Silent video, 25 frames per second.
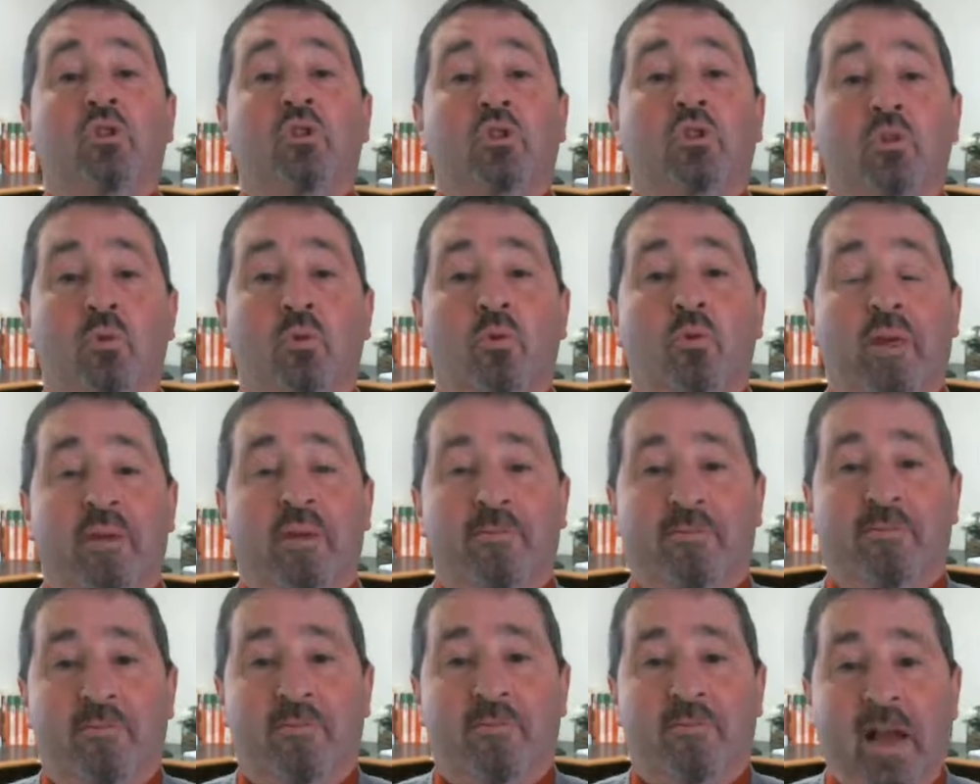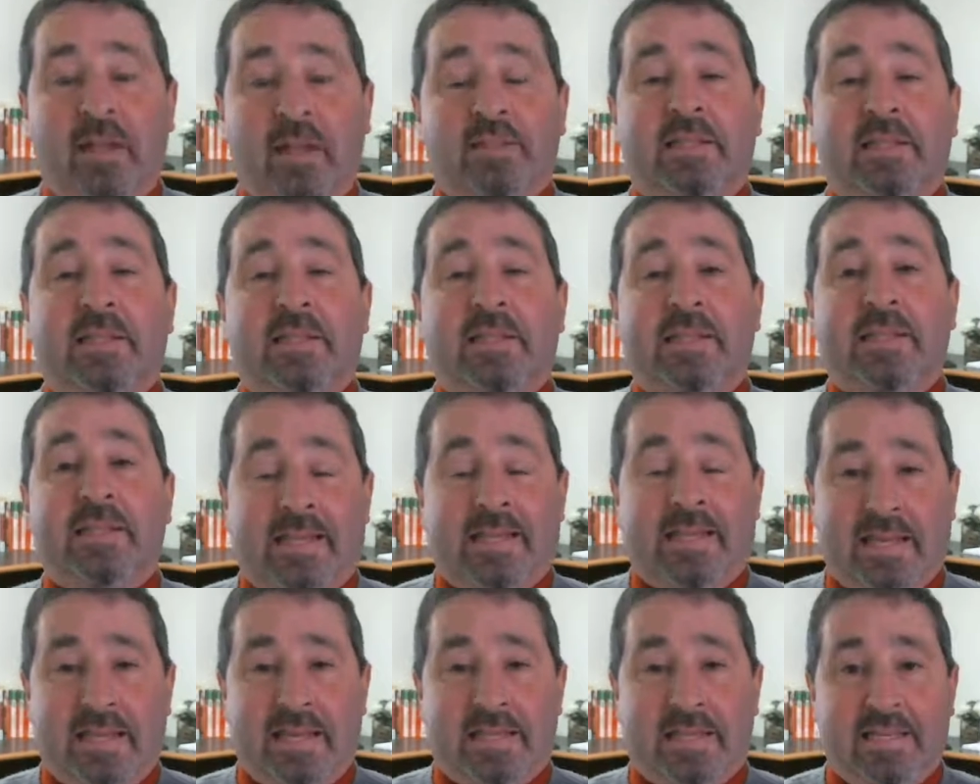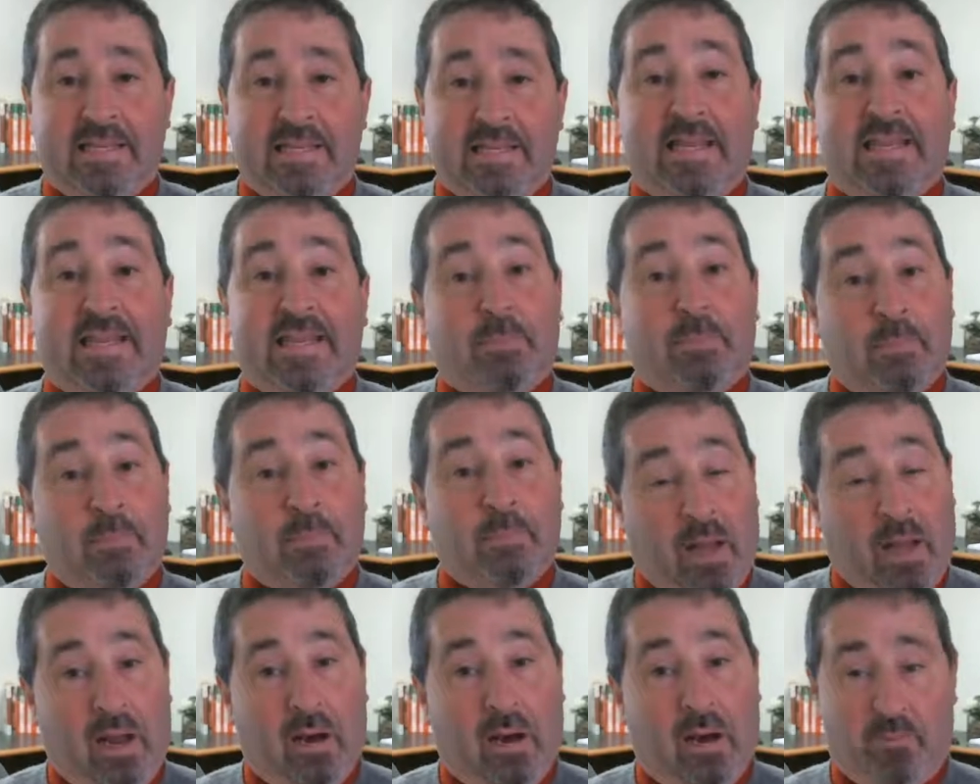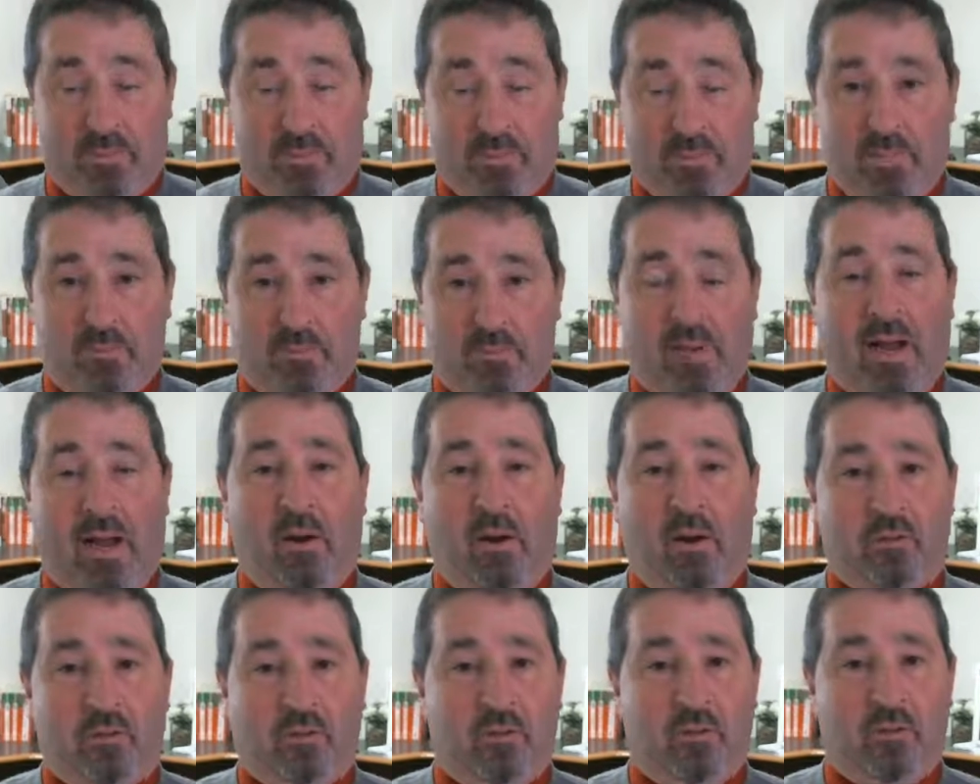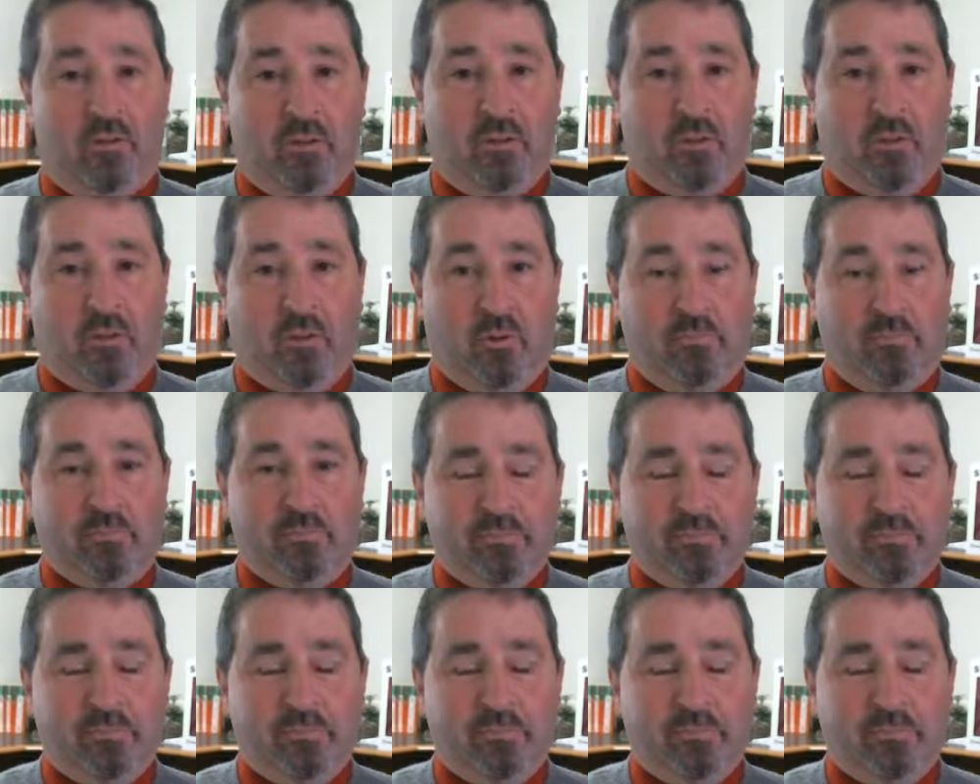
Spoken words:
to effect things that the Congress has power to do.